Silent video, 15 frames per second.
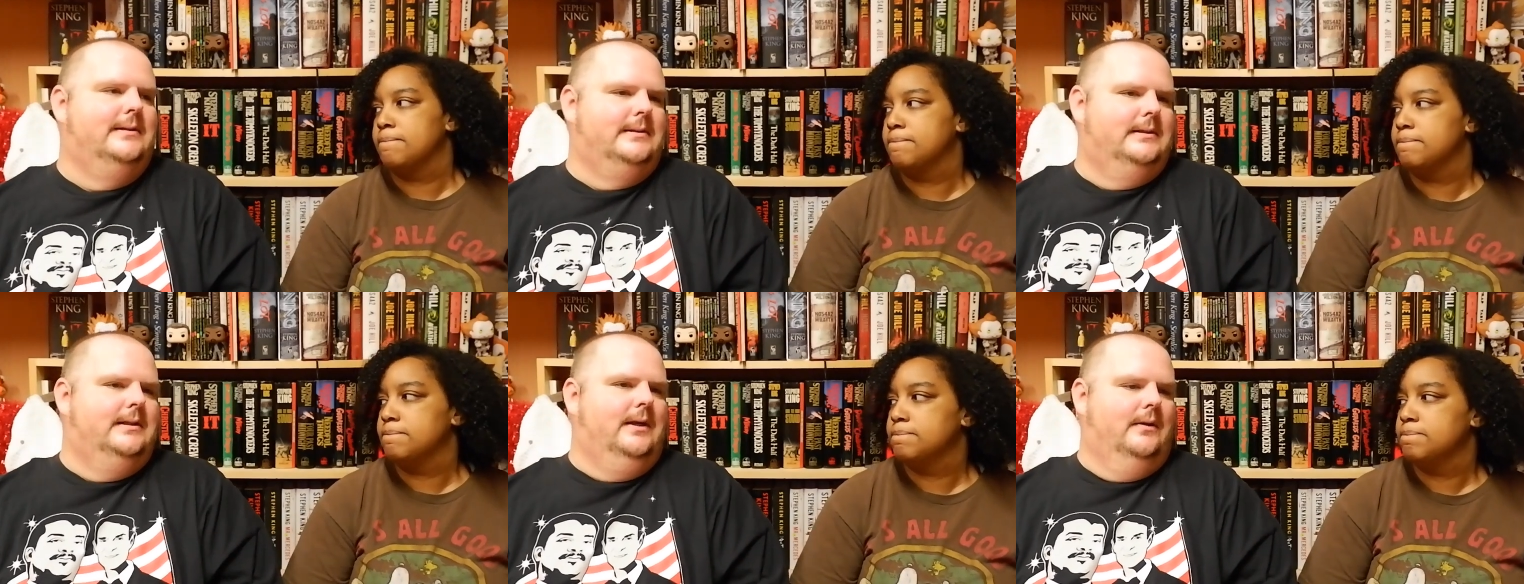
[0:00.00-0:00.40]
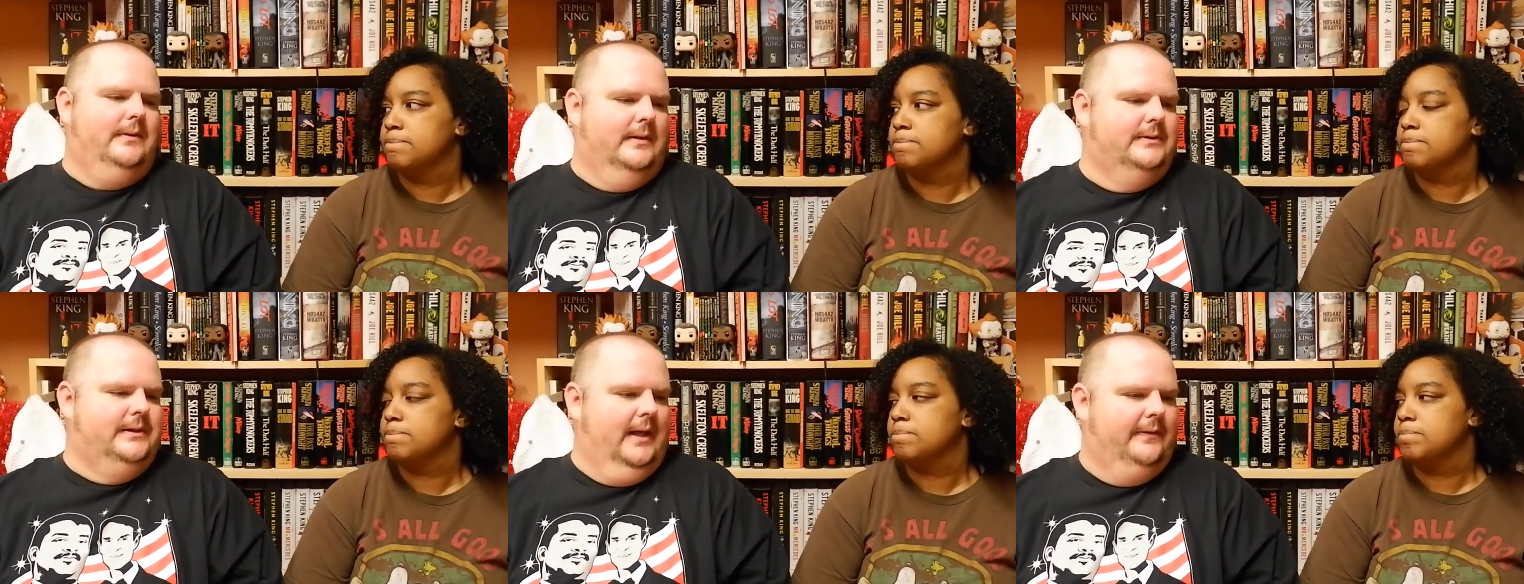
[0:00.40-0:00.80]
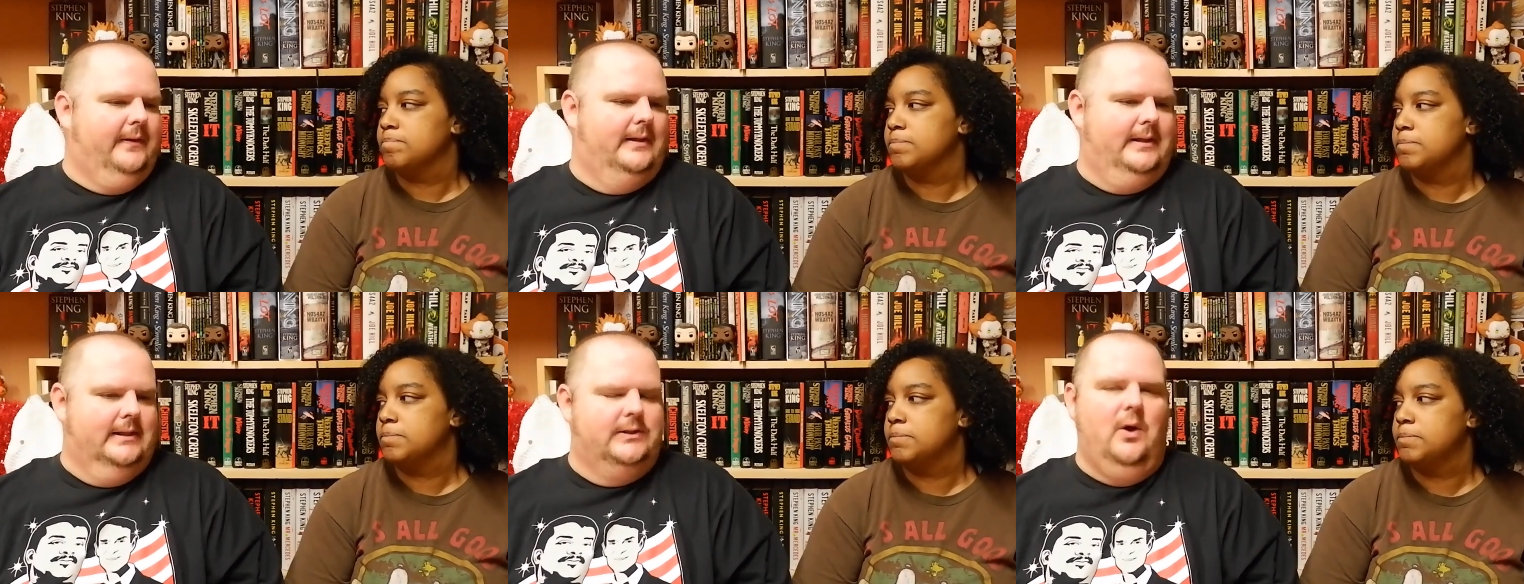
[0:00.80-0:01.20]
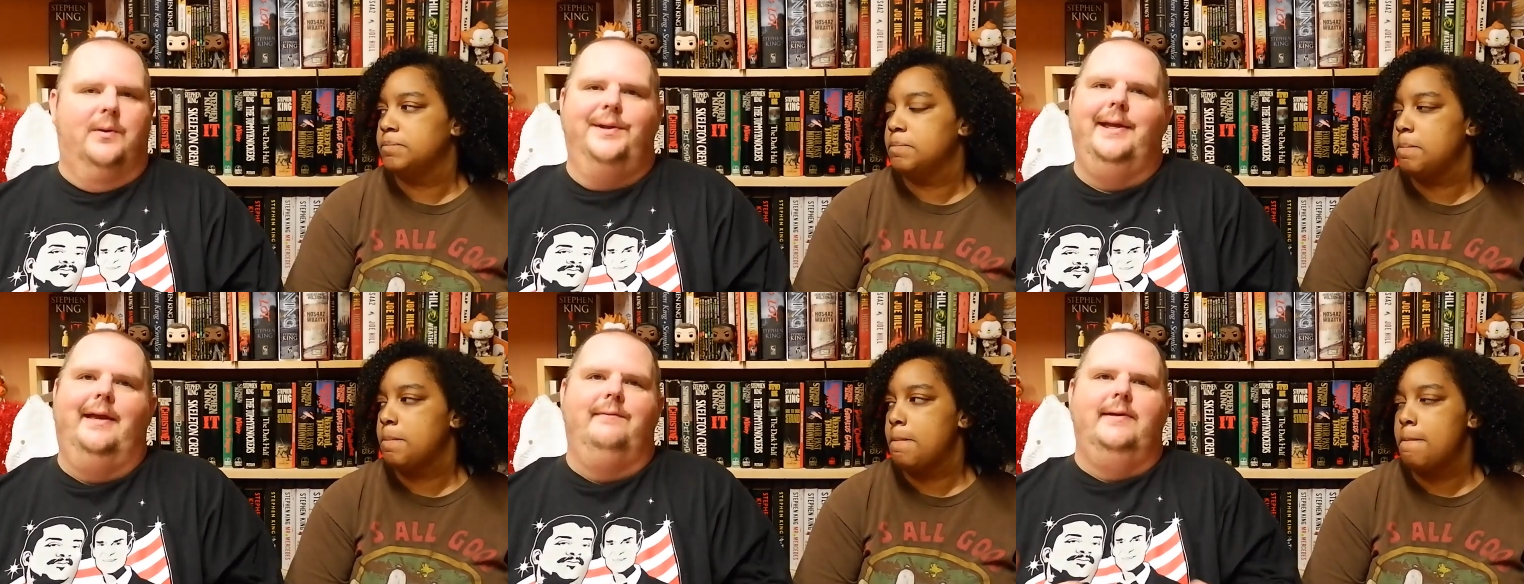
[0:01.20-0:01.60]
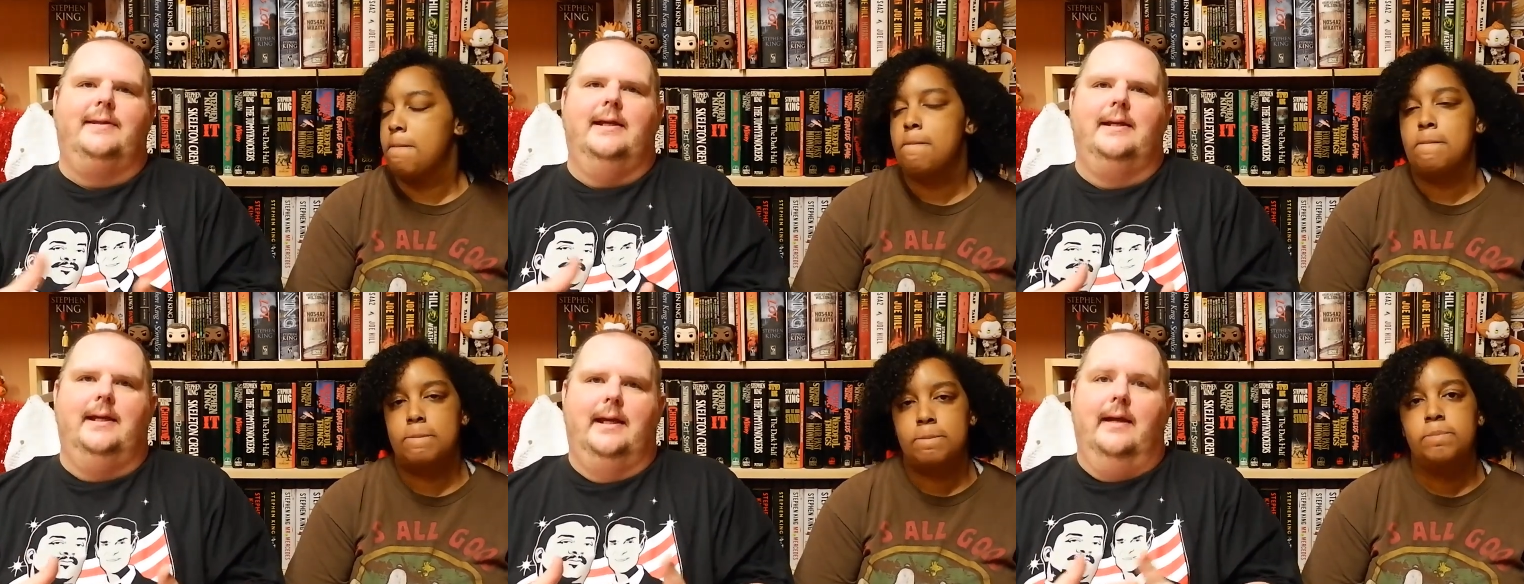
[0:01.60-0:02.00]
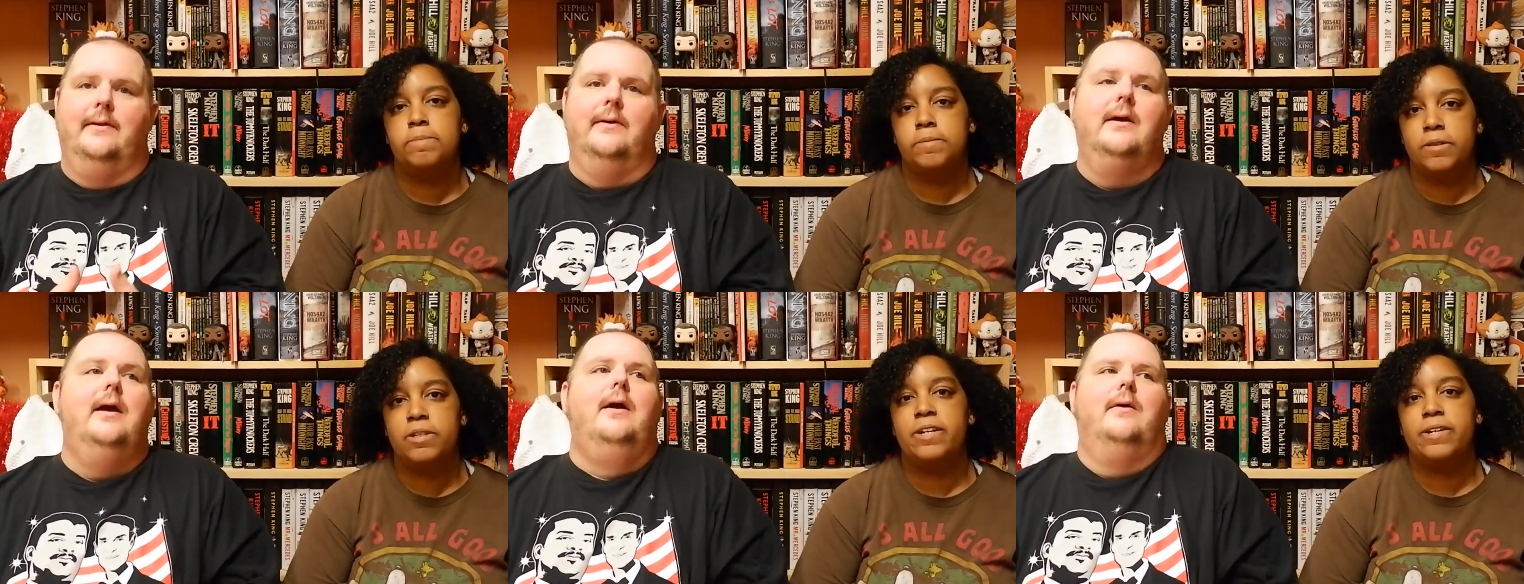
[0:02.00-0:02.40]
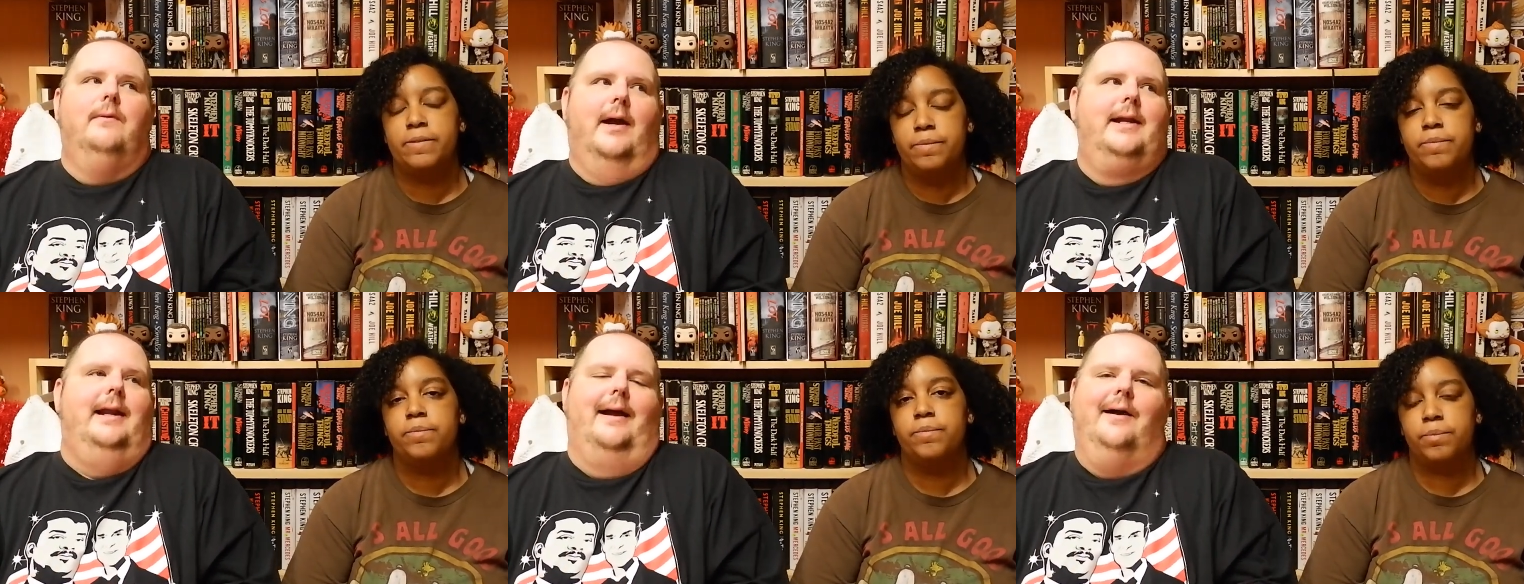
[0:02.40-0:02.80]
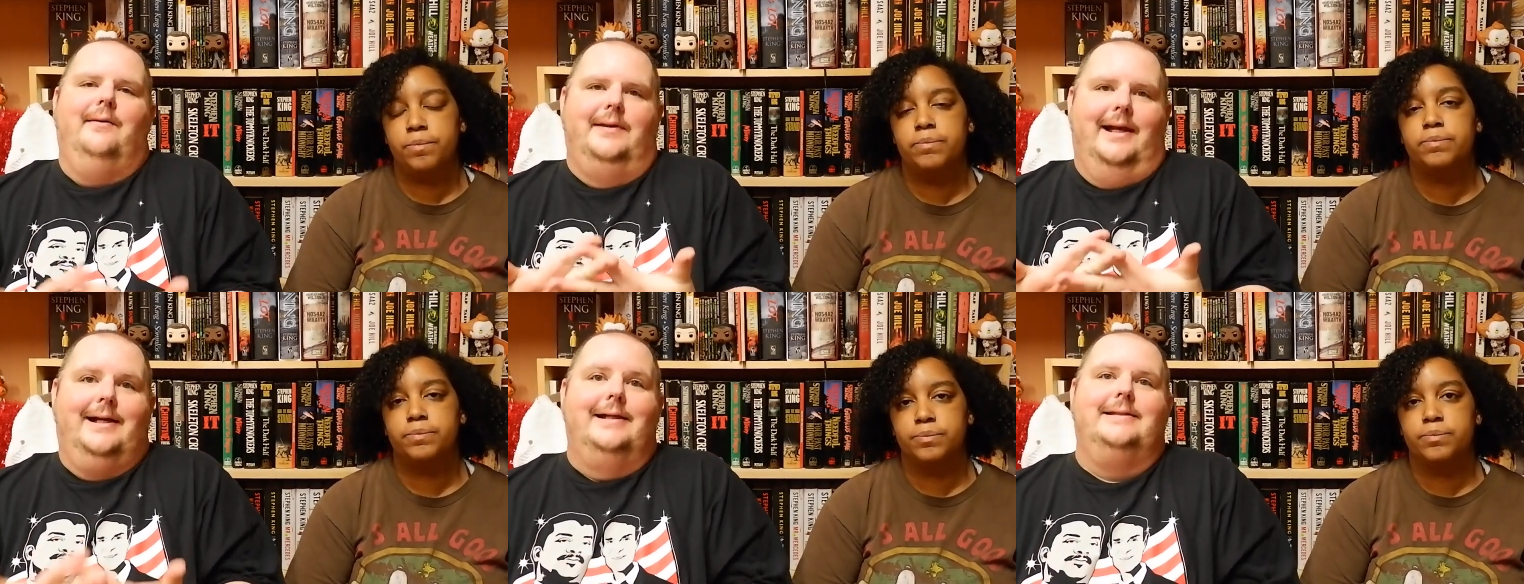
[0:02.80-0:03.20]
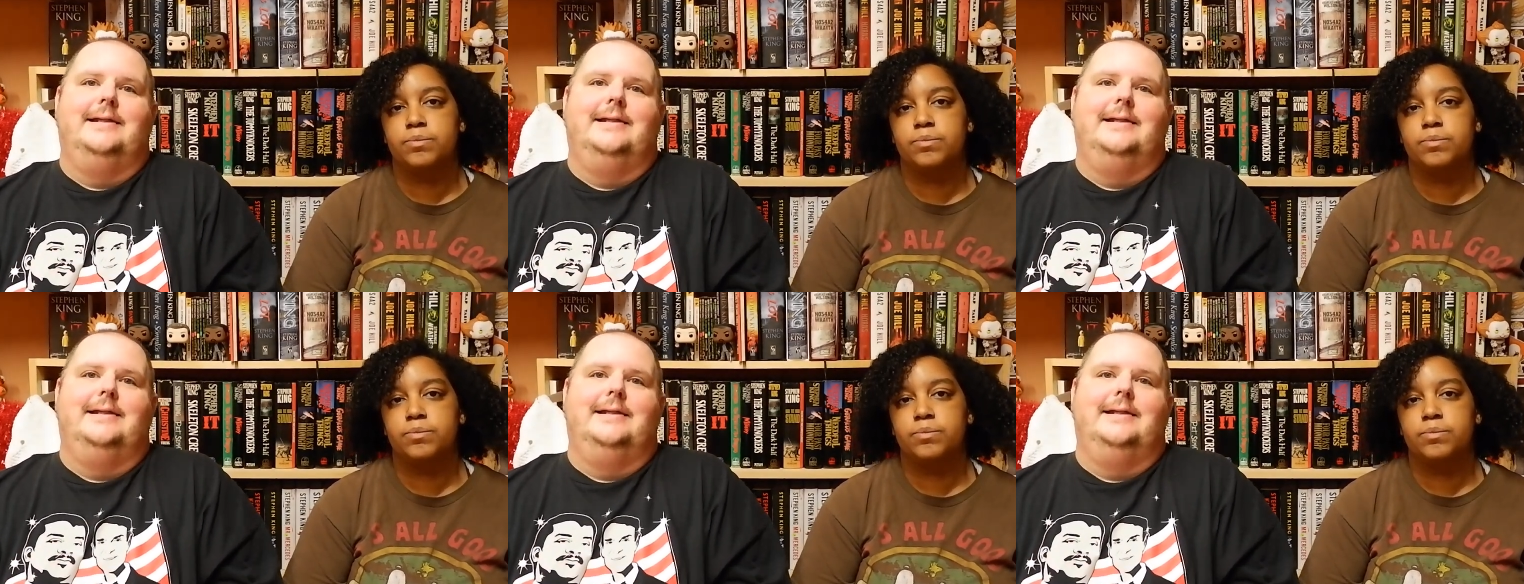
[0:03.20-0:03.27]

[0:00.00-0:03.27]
Speaker 1: is you know there's nothing that's holding everything together. Yeah. Right now, like I